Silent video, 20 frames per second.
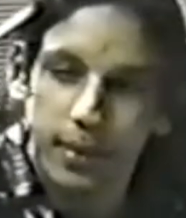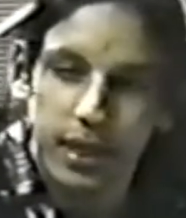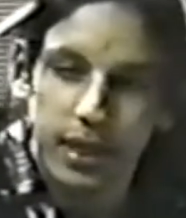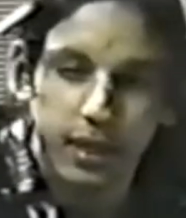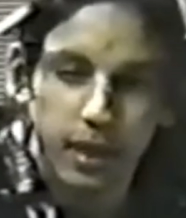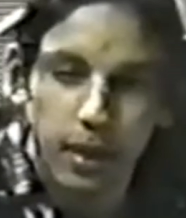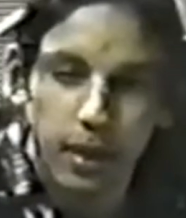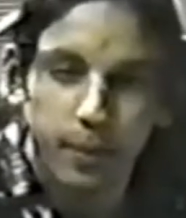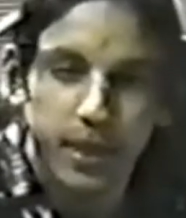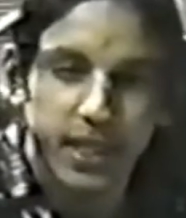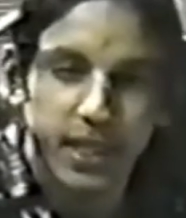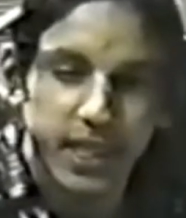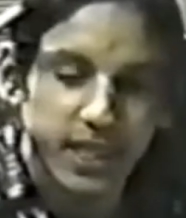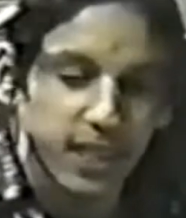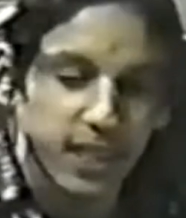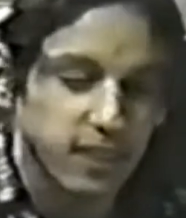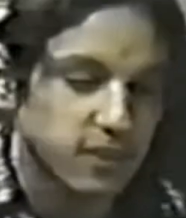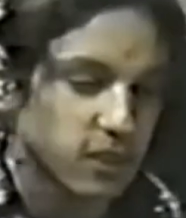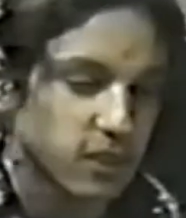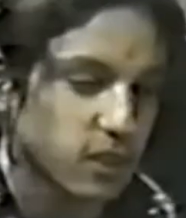but I
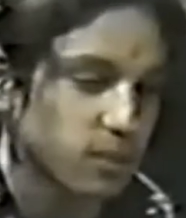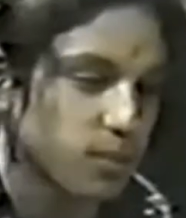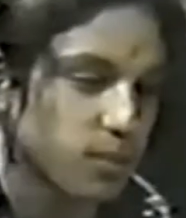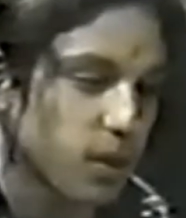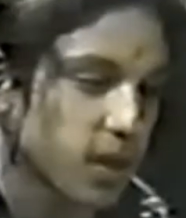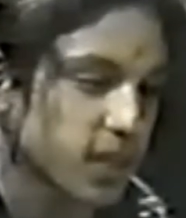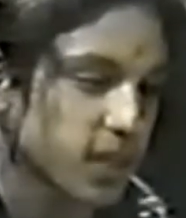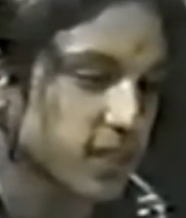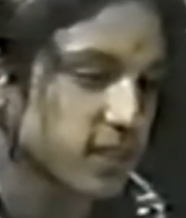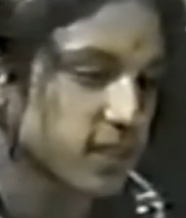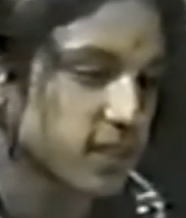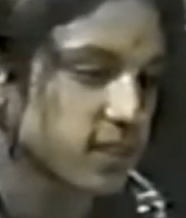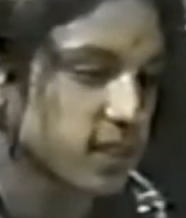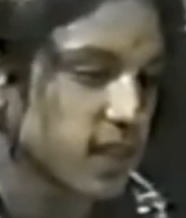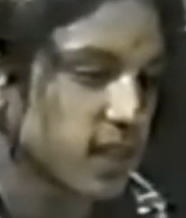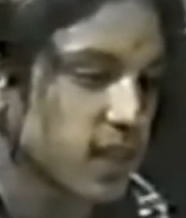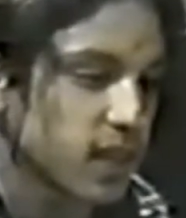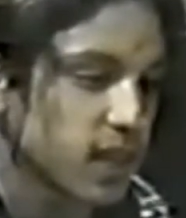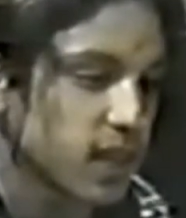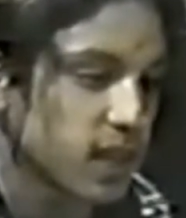think that's the good part,
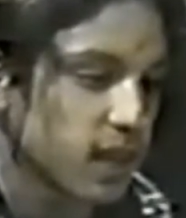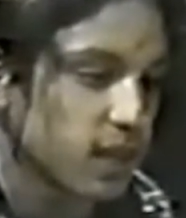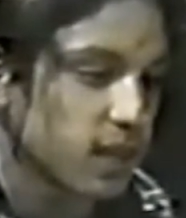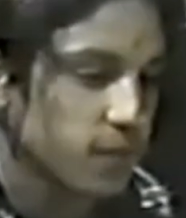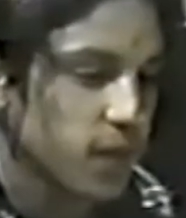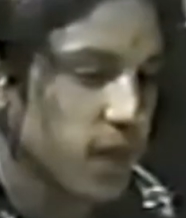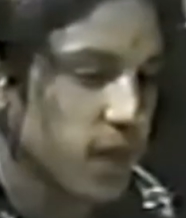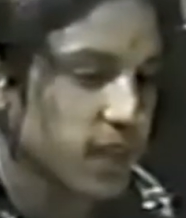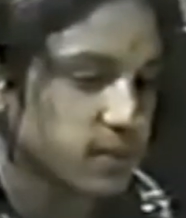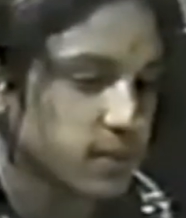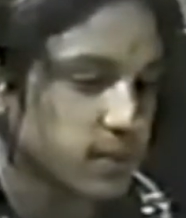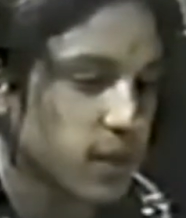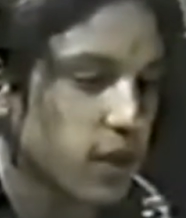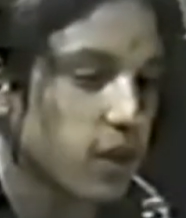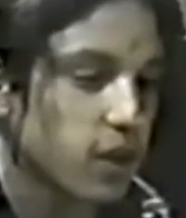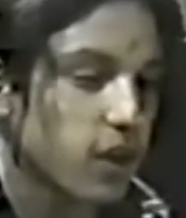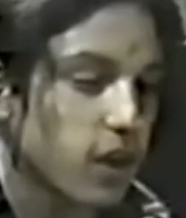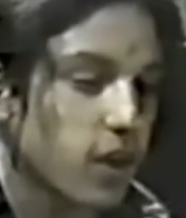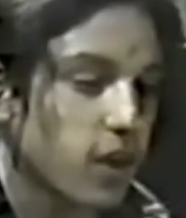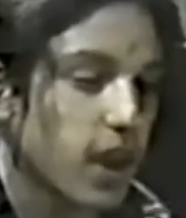because if you ask me,
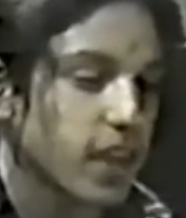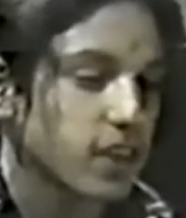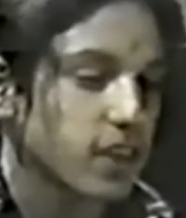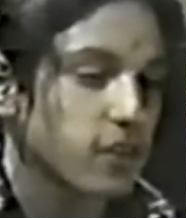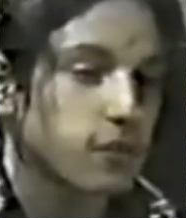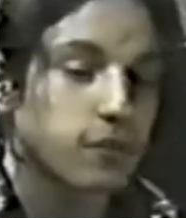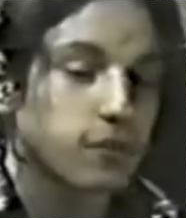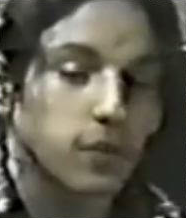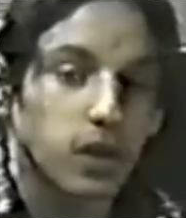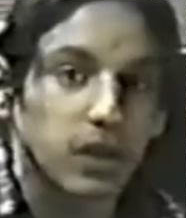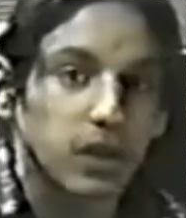alright, your